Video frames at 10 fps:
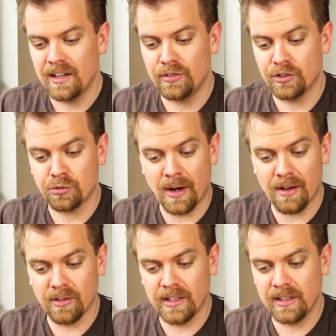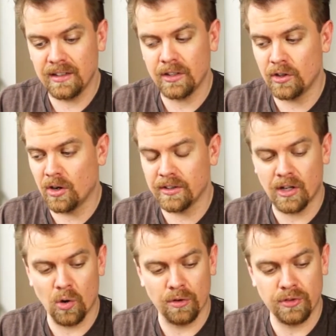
if you're traveling, you're on the go.